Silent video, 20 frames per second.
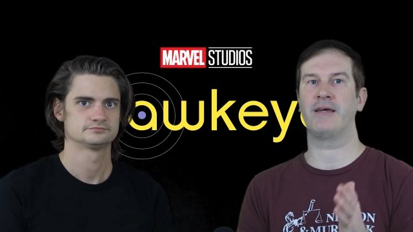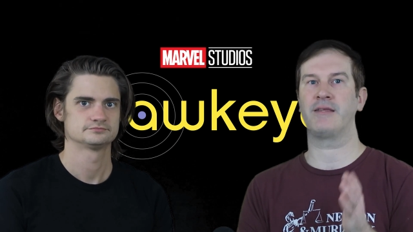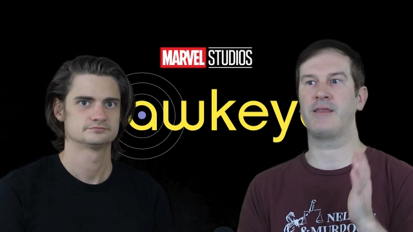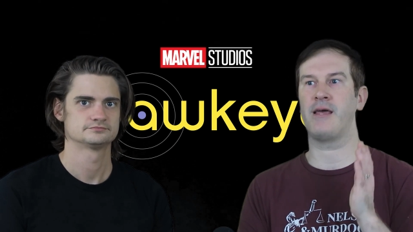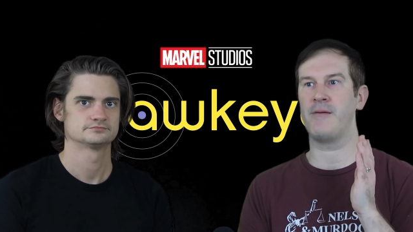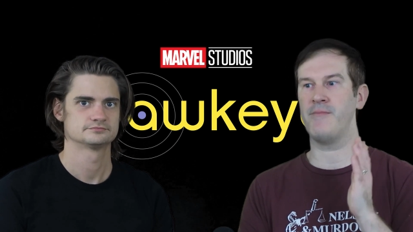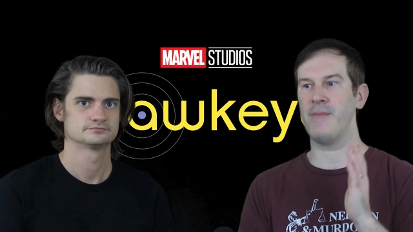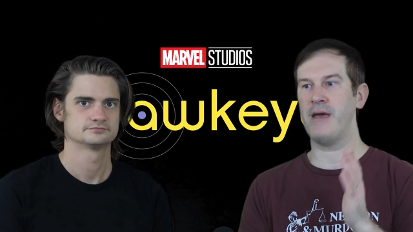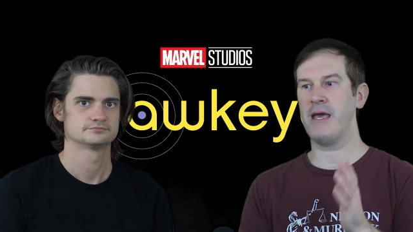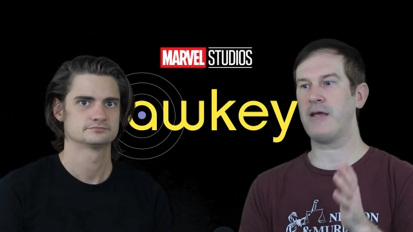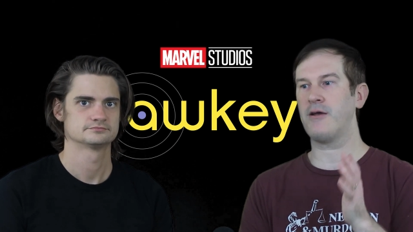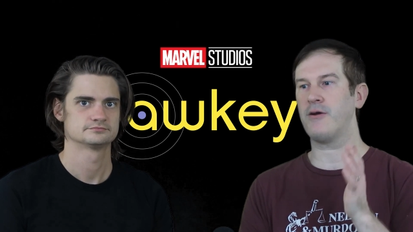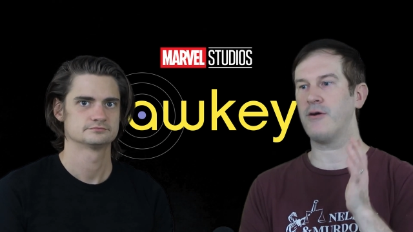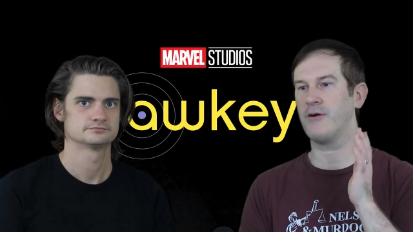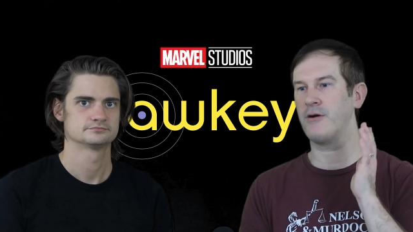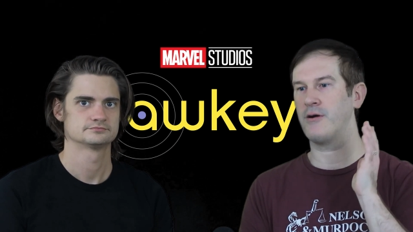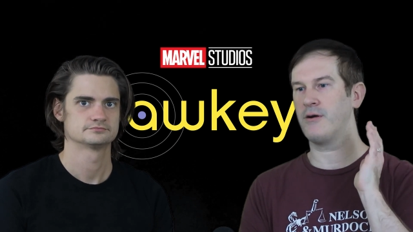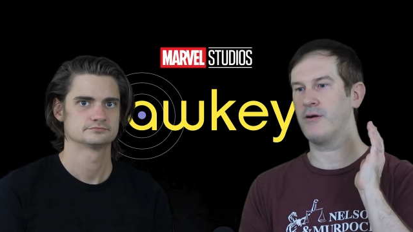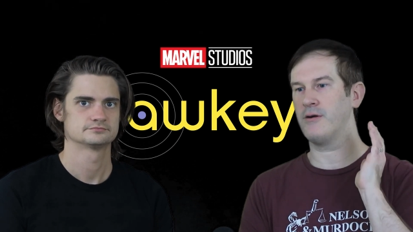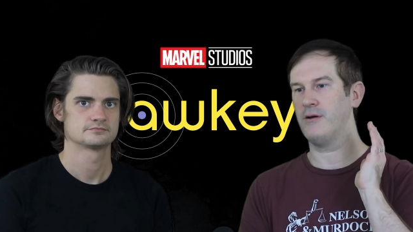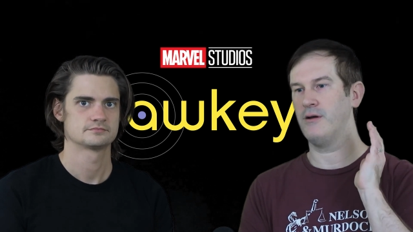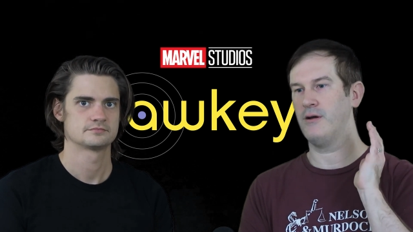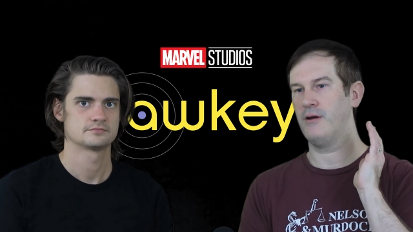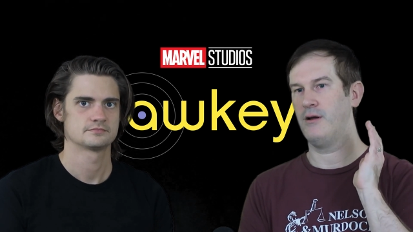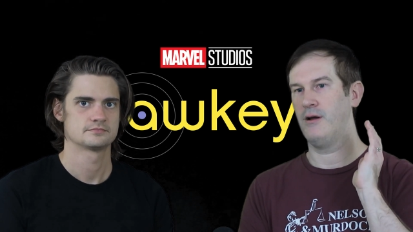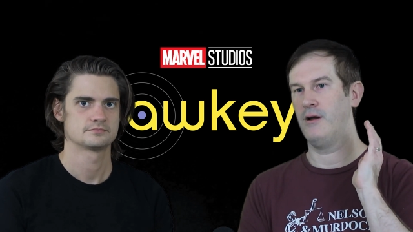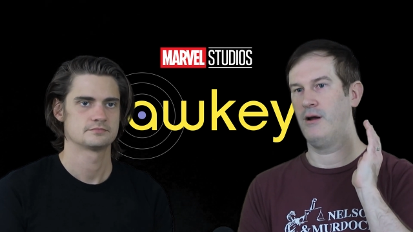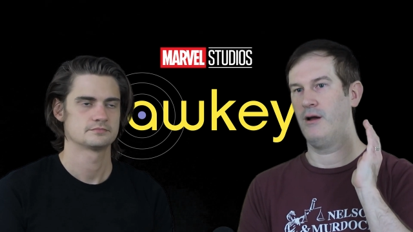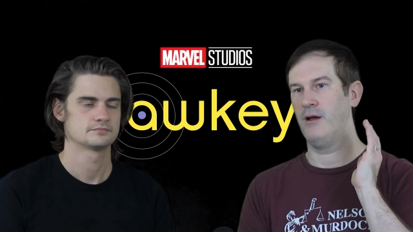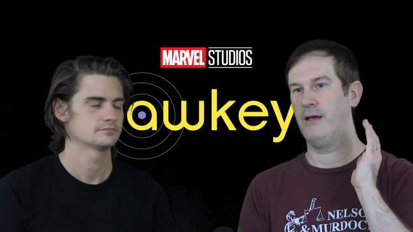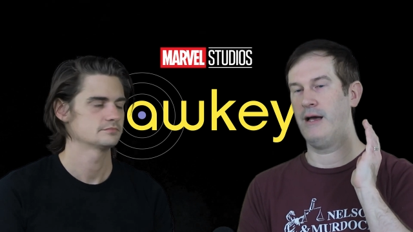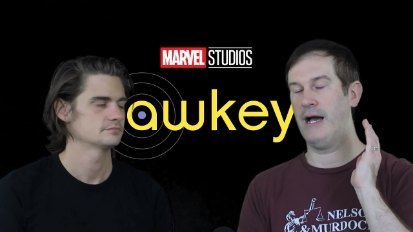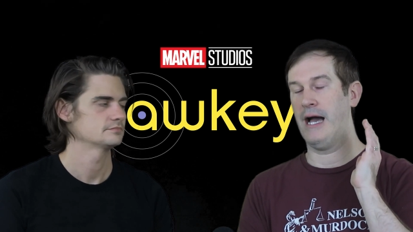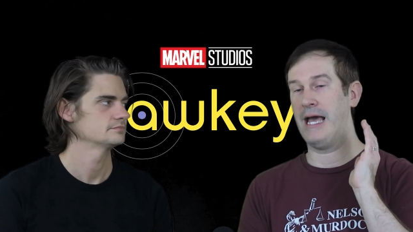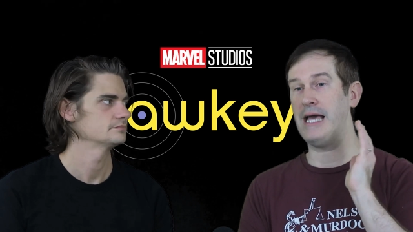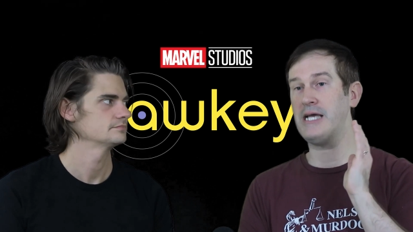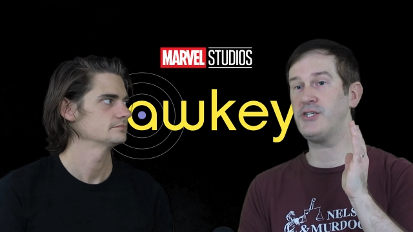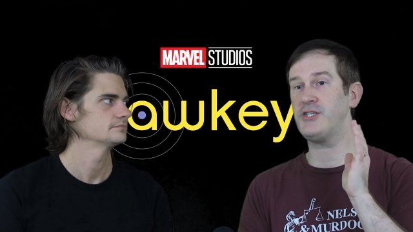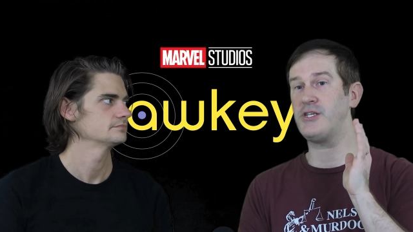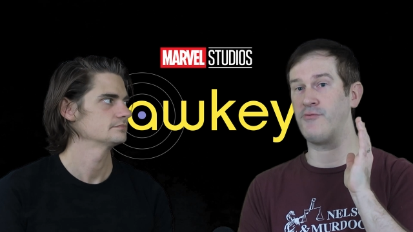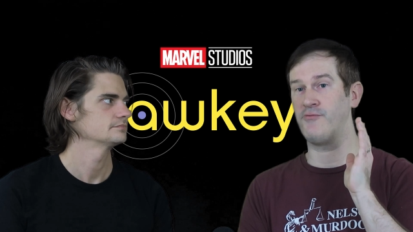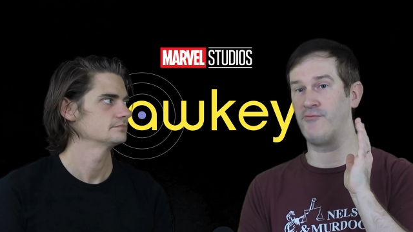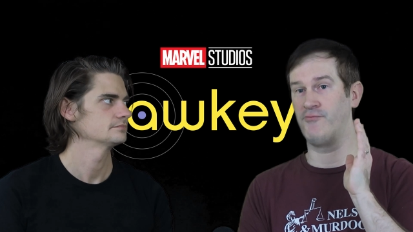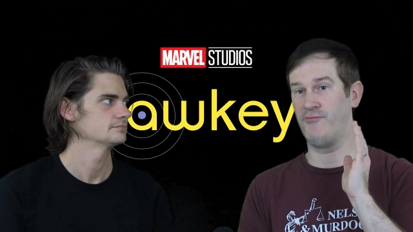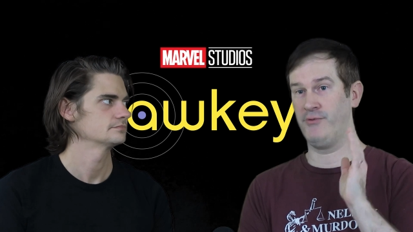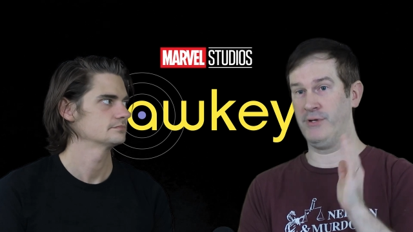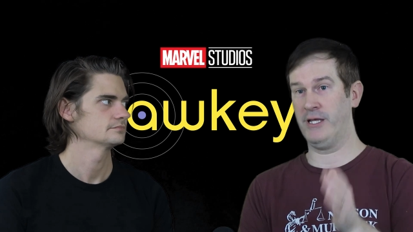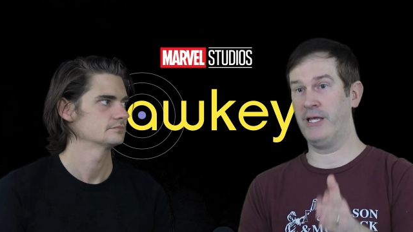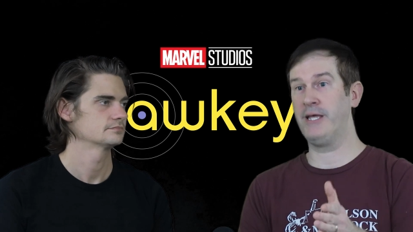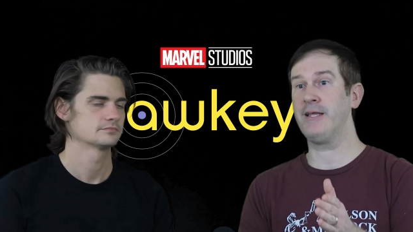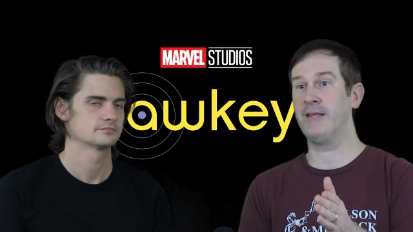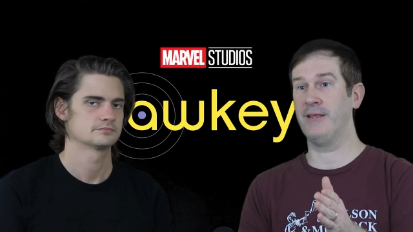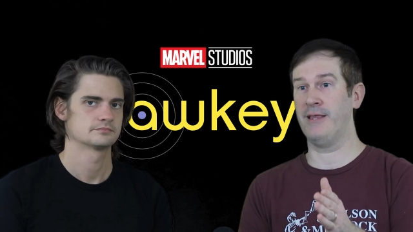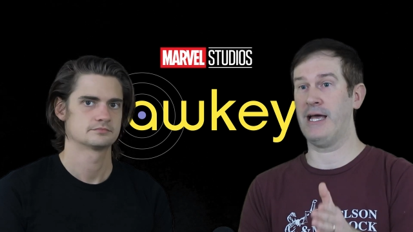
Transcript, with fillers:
Speaker 1: Like they make her I actually really